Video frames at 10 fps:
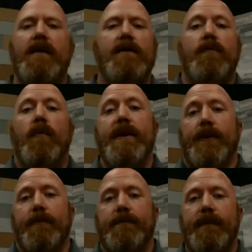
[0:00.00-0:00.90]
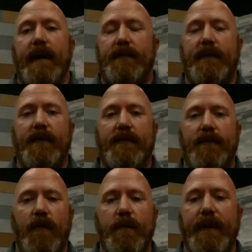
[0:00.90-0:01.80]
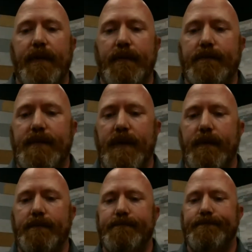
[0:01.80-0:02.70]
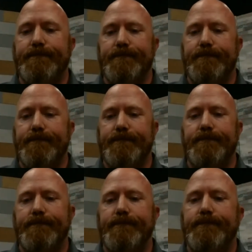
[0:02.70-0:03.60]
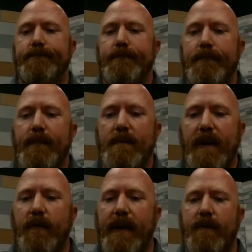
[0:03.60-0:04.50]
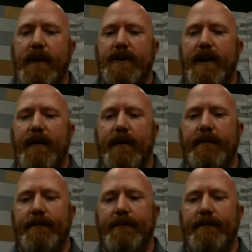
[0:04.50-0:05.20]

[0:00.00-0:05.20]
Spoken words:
We do. That's what we do. So But great question, Erica.